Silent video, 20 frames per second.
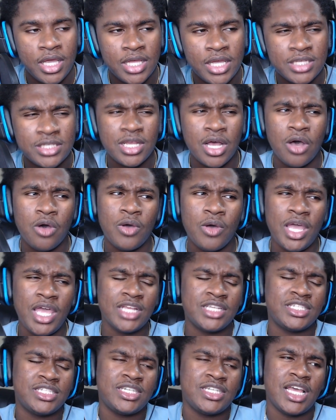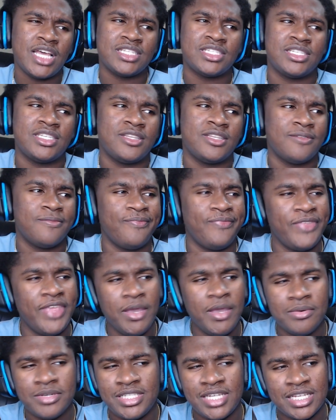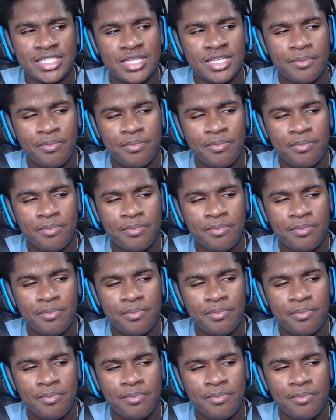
So it's just, it was just a